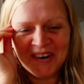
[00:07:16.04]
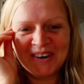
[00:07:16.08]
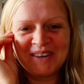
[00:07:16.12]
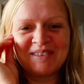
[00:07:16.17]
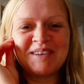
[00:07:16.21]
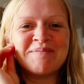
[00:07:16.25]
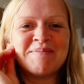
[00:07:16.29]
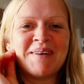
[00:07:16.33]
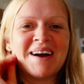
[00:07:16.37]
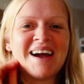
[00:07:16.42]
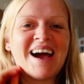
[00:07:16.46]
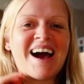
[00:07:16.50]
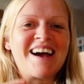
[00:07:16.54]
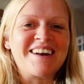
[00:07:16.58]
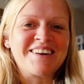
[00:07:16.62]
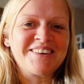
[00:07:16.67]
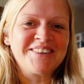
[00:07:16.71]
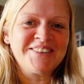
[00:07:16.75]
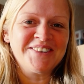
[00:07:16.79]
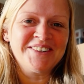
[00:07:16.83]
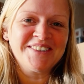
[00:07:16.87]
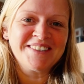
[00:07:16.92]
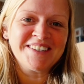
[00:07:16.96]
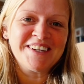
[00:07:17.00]
on my
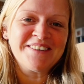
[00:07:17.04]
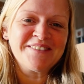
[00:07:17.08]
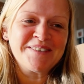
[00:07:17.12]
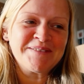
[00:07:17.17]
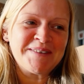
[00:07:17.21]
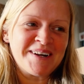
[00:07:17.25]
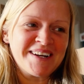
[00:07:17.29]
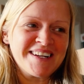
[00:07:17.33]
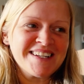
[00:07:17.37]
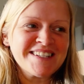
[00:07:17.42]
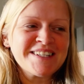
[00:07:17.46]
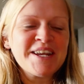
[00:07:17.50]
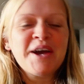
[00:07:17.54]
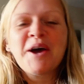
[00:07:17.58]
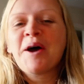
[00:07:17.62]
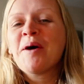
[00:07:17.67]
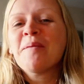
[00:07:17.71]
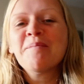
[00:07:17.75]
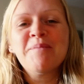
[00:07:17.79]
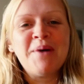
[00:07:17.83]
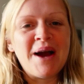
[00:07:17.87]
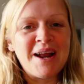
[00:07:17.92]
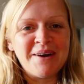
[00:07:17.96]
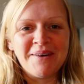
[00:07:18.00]
adulthood, if I'm honest.
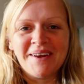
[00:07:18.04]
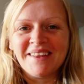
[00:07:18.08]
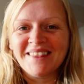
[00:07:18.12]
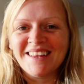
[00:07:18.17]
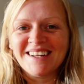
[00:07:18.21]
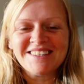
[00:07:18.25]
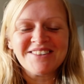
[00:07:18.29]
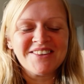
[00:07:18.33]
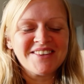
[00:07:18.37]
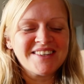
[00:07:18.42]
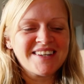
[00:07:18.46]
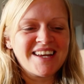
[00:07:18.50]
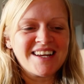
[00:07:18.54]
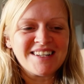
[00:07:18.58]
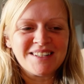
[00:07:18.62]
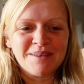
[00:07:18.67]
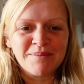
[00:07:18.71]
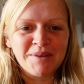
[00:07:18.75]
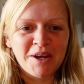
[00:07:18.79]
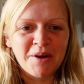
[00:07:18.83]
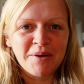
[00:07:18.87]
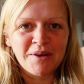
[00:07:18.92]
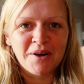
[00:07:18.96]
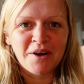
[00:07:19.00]
But anyway, that's not the case.
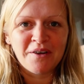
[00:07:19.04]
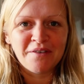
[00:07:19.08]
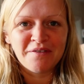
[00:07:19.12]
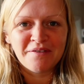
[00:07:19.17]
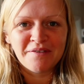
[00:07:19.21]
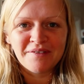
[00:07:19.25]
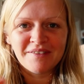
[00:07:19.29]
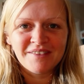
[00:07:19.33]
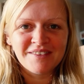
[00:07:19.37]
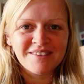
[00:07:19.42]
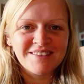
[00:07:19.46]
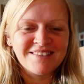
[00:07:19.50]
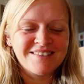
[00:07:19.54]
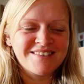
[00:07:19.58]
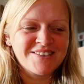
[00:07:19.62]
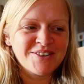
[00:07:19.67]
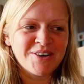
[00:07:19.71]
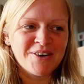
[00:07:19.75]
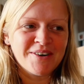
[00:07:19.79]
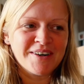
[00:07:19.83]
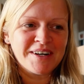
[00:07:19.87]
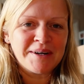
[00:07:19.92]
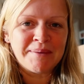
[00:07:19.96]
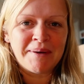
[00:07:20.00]
I'm going off
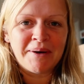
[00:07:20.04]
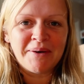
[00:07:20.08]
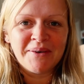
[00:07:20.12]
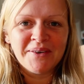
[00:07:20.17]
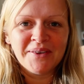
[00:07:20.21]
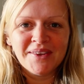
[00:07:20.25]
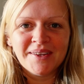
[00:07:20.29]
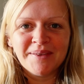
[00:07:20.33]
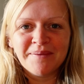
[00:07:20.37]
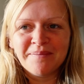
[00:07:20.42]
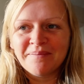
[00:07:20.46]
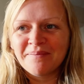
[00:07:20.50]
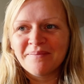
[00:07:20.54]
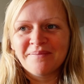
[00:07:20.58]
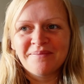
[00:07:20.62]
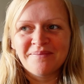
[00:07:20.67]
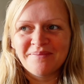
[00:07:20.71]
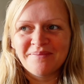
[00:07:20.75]
talking about other